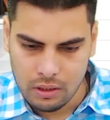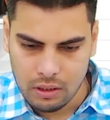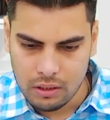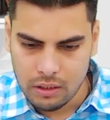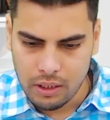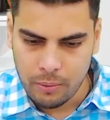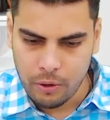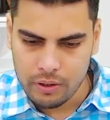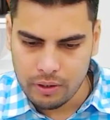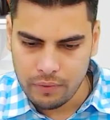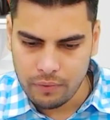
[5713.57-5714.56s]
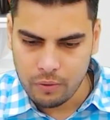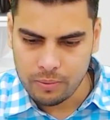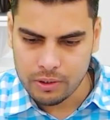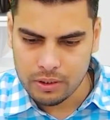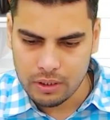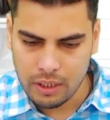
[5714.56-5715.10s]
3.34
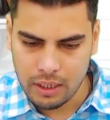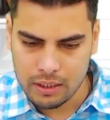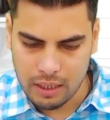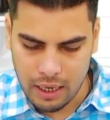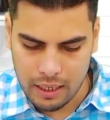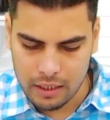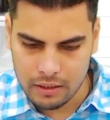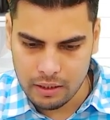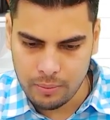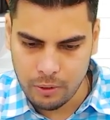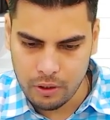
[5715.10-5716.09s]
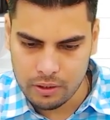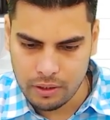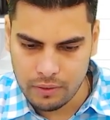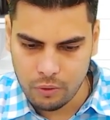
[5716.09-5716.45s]
percentage, again 3.34,